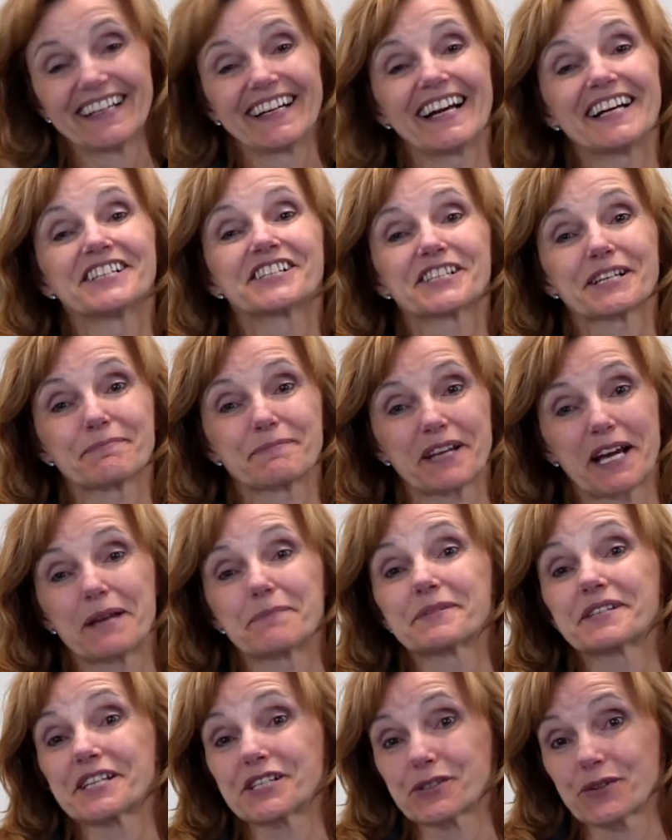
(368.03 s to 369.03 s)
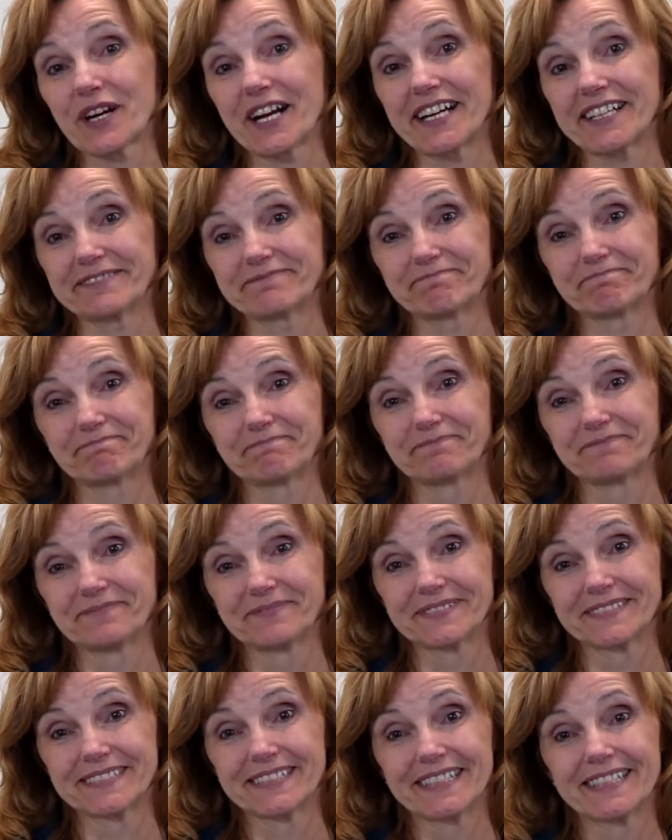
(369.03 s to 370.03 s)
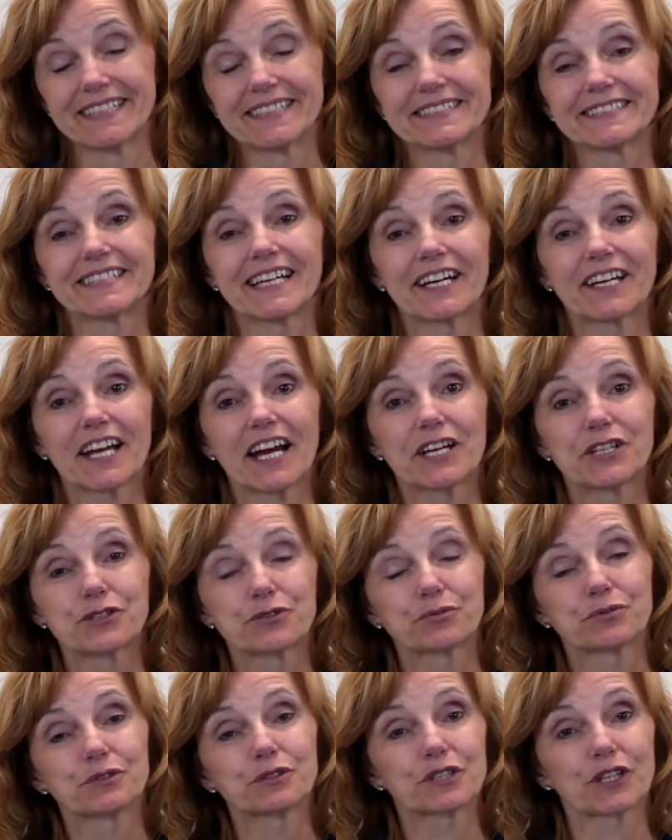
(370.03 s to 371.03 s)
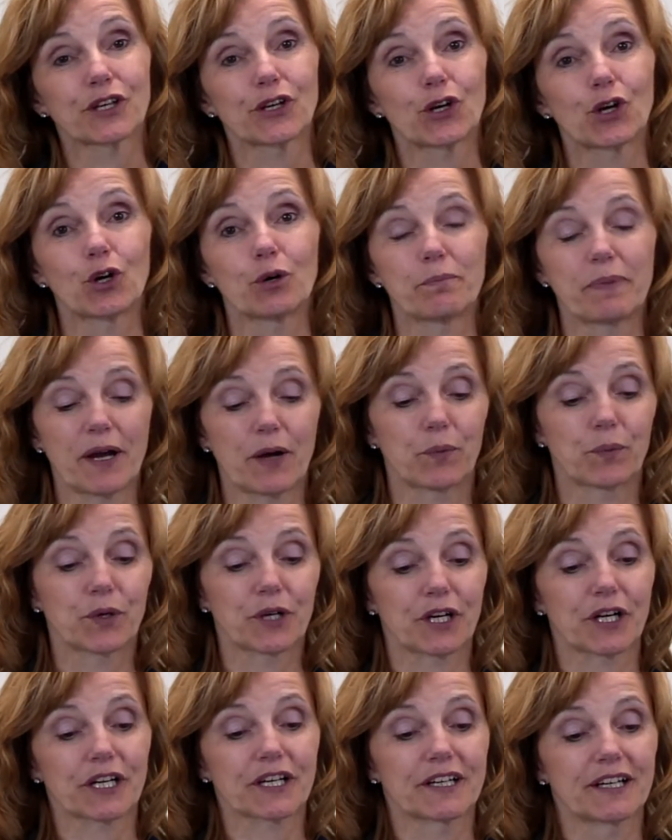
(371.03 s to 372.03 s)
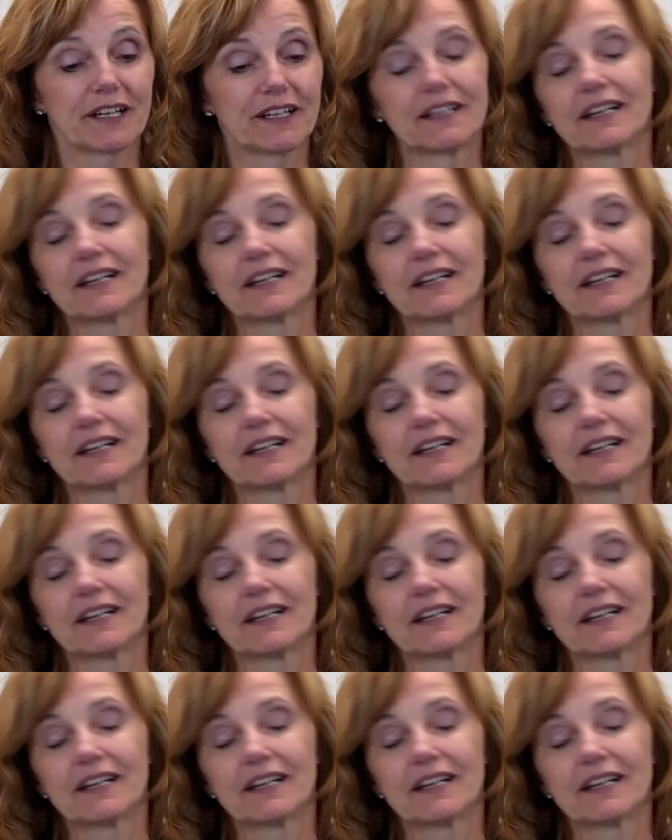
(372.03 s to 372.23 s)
And sometimes he's right. Yet I truly hope at work